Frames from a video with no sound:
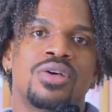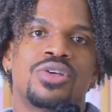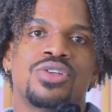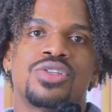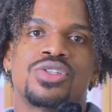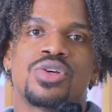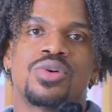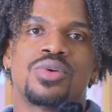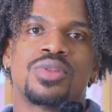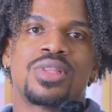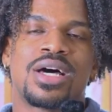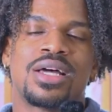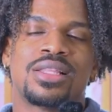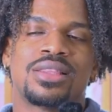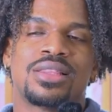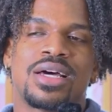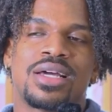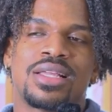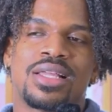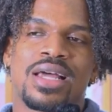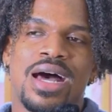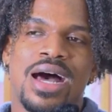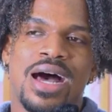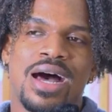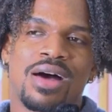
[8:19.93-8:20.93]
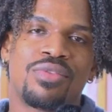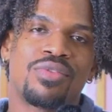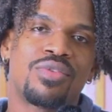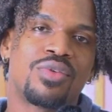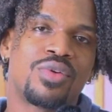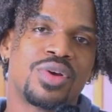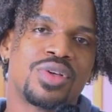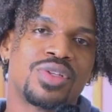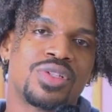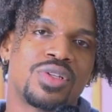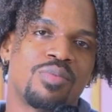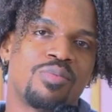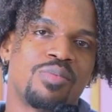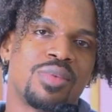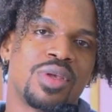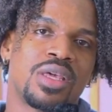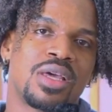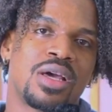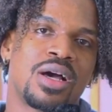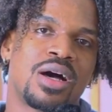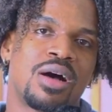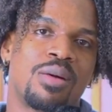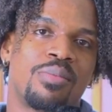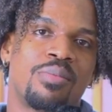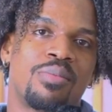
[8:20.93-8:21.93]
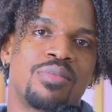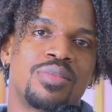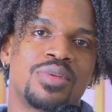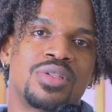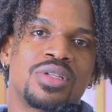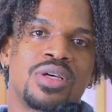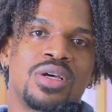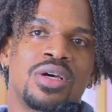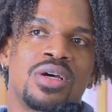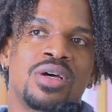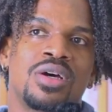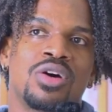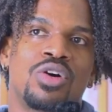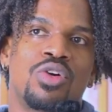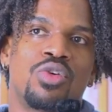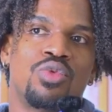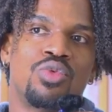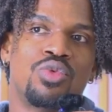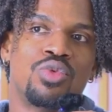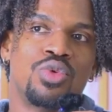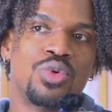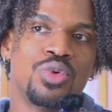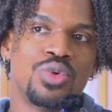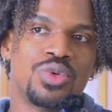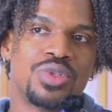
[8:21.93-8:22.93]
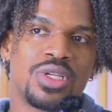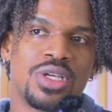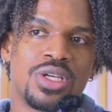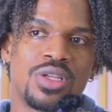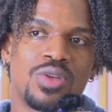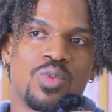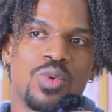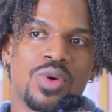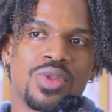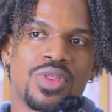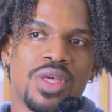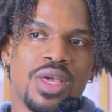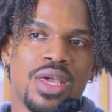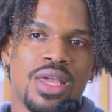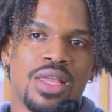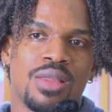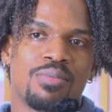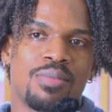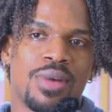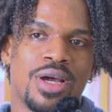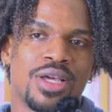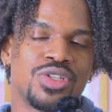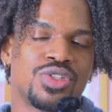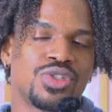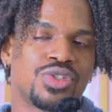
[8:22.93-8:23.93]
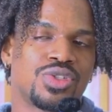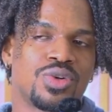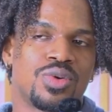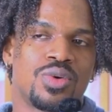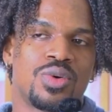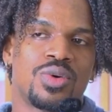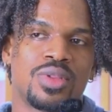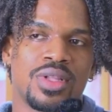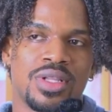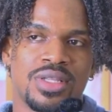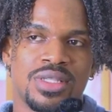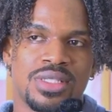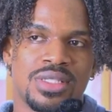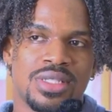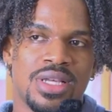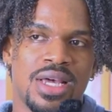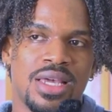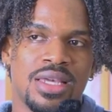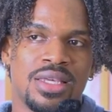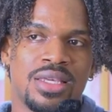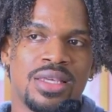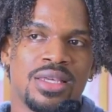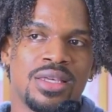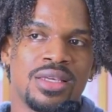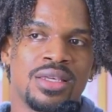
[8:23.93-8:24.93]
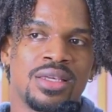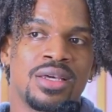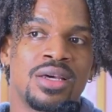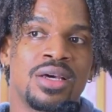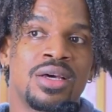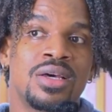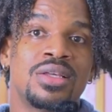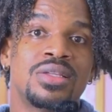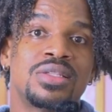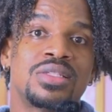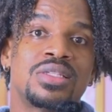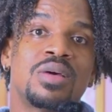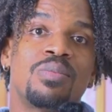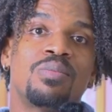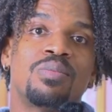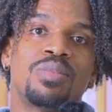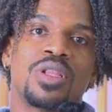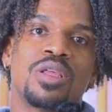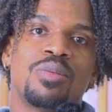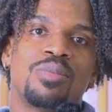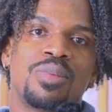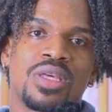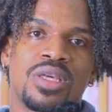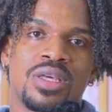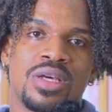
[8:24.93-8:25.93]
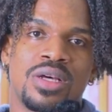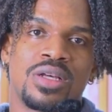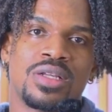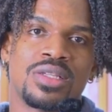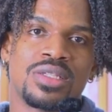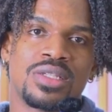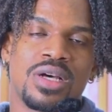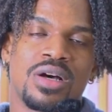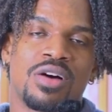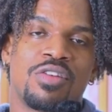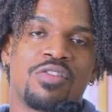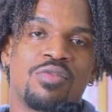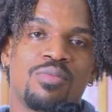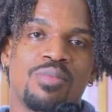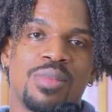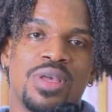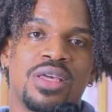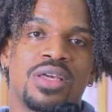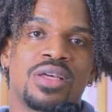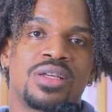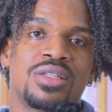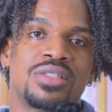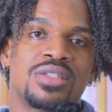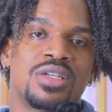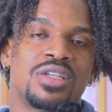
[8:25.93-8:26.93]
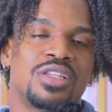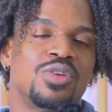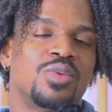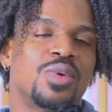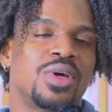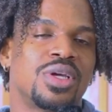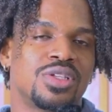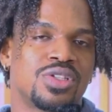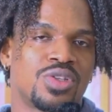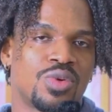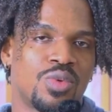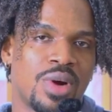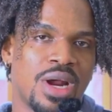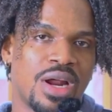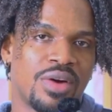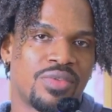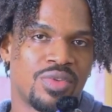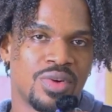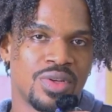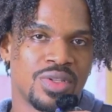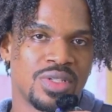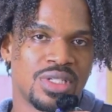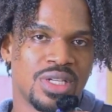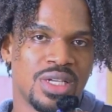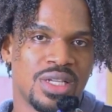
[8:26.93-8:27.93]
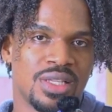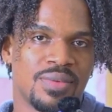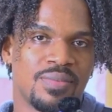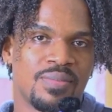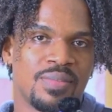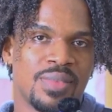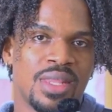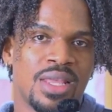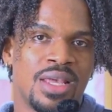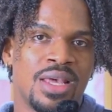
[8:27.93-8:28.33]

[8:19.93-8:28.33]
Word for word: so that that aphorism becomes rooted within my soul and psyche simply because of me continuing to reference it.